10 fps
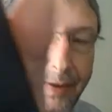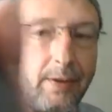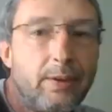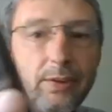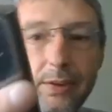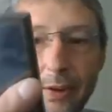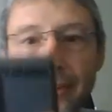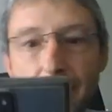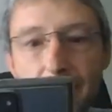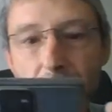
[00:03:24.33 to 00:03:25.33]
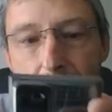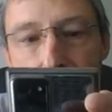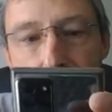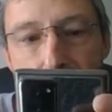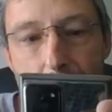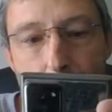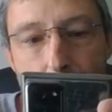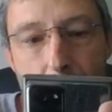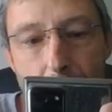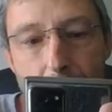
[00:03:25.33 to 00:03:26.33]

So you select DMR.